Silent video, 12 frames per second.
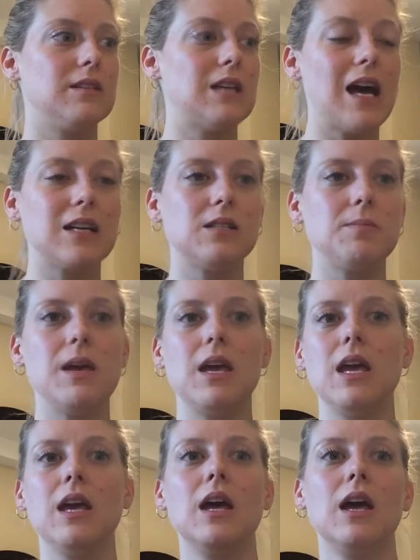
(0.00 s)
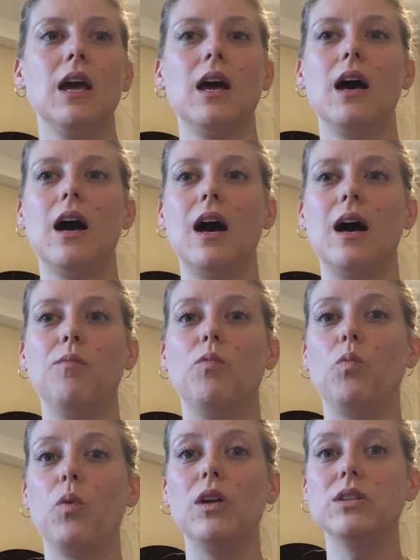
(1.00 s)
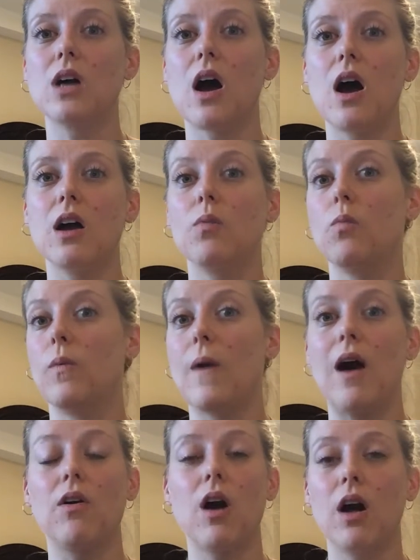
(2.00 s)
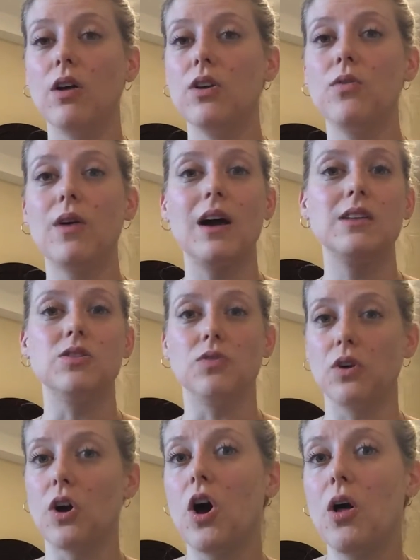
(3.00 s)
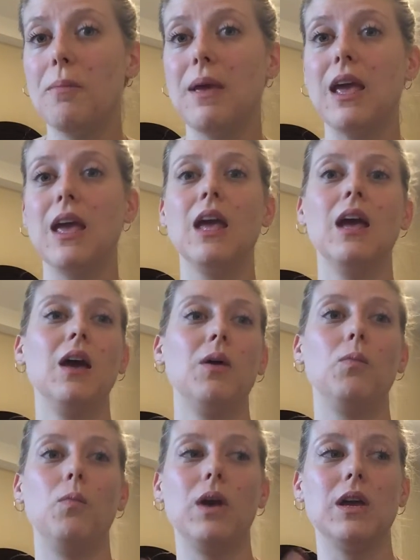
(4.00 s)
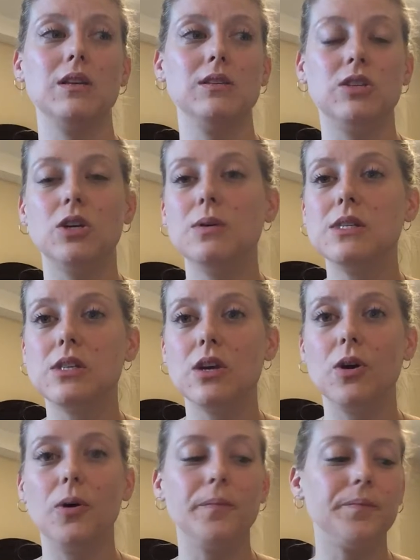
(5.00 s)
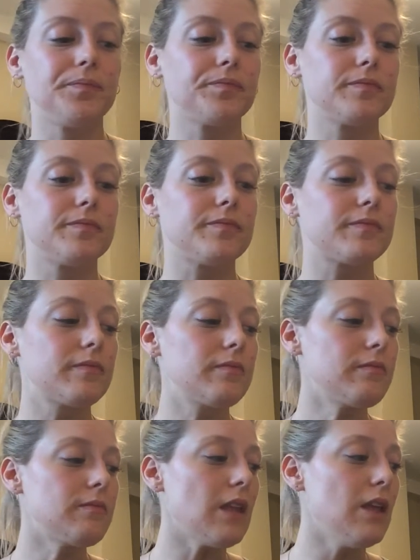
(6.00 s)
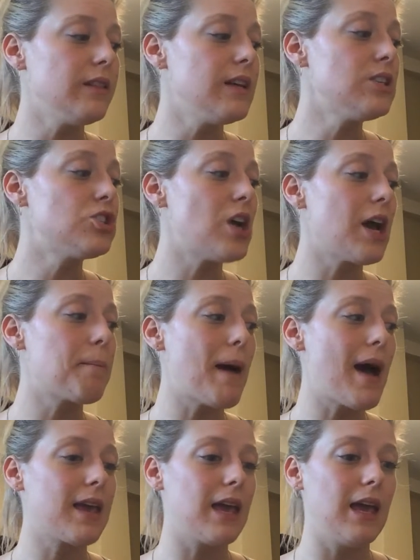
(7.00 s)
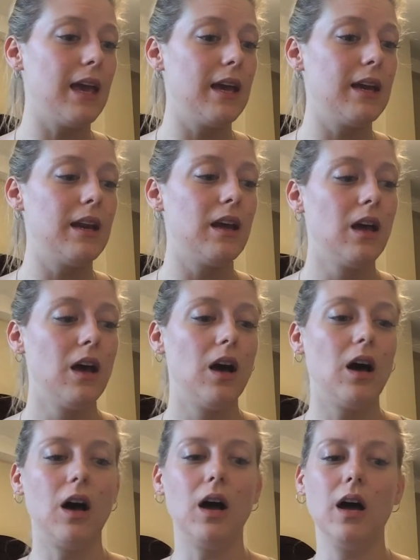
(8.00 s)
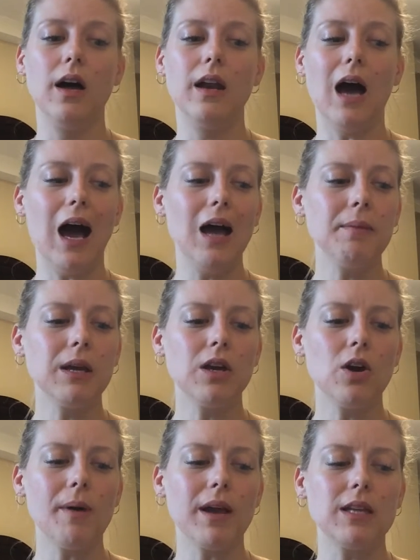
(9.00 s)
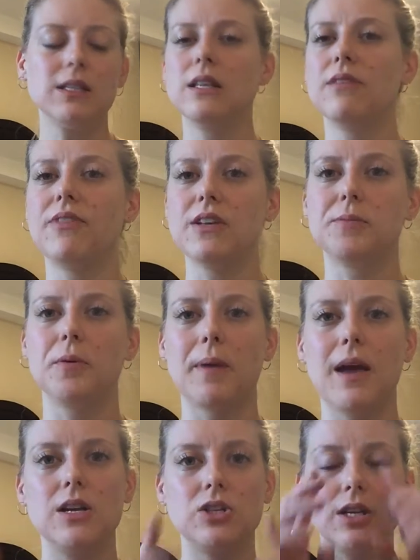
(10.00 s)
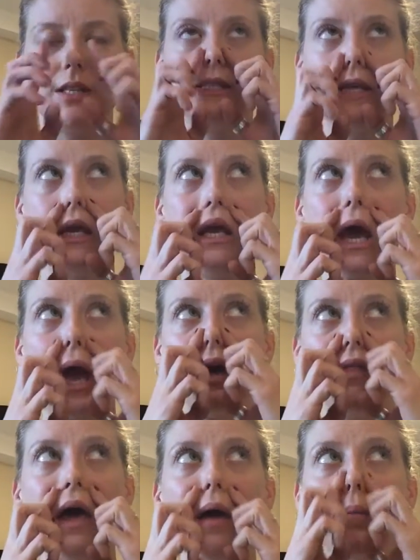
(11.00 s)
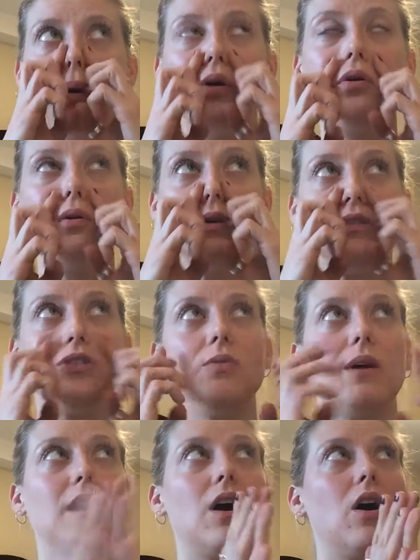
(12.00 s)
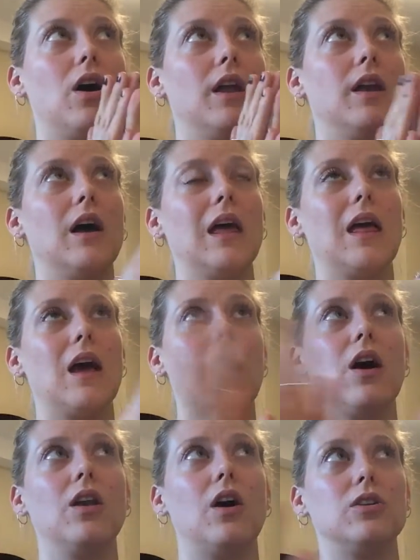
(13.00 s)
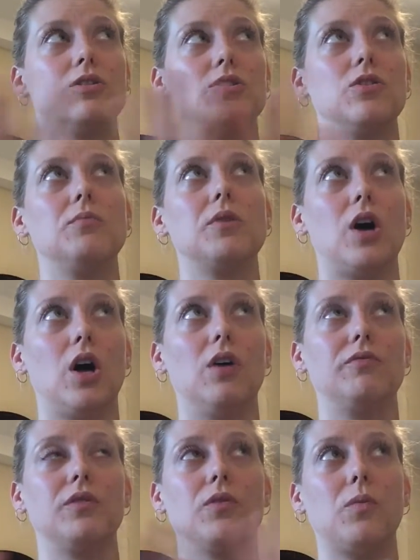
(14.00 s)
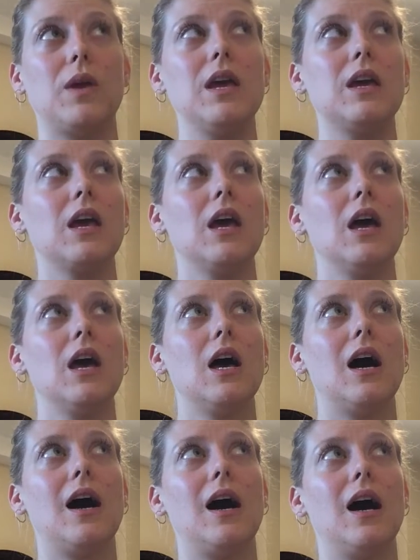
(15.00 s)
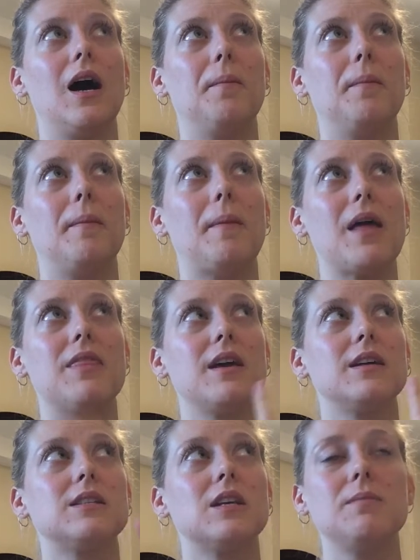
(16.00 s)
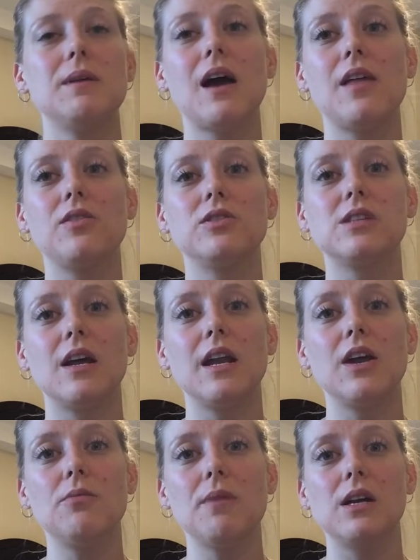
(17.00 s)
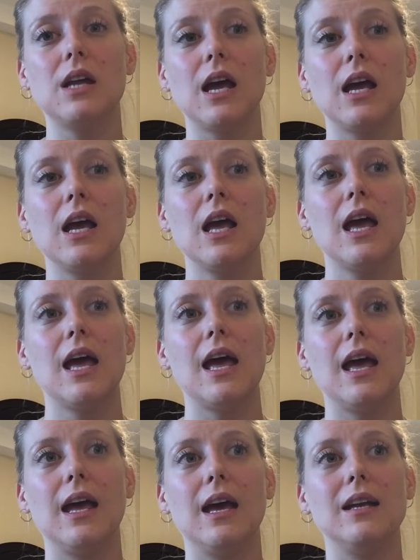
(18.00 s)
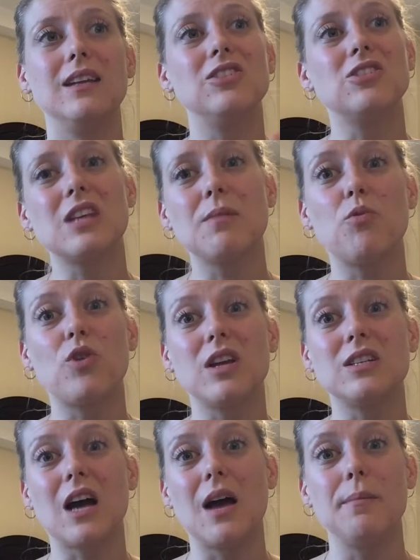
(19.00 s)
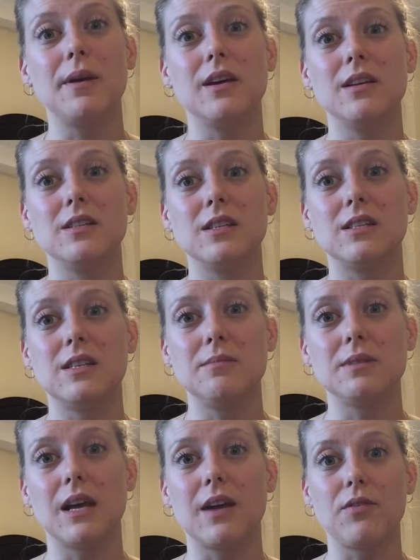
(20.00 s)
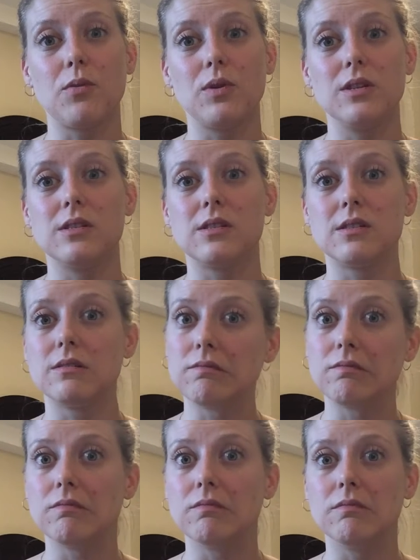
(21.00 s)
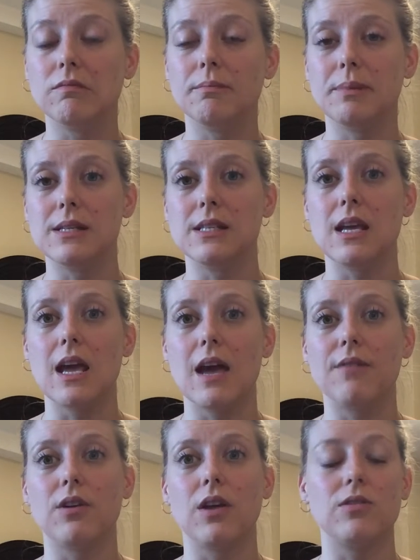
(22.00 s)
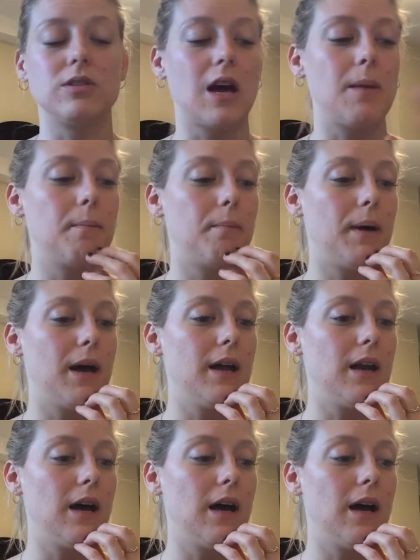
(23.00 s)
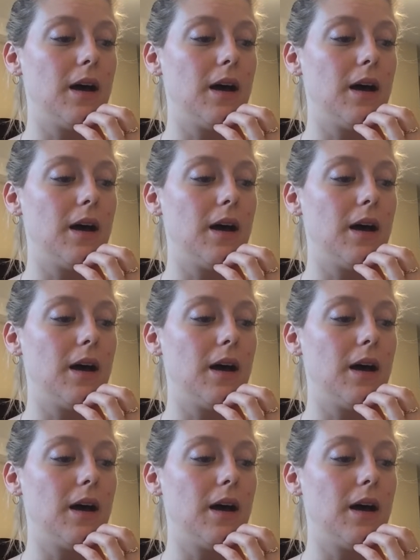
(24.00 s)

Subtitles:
text me. We'll talk. I'll call you guys. You can call me. We can do a Zoom. let's check back in on, I'm going to go back into the Facebook page and see how that poll is doing on our Zoom call for the week. I think it's going to be either Sunday or Monday, and it looks like morning time because it seems everyone's busy every other time. But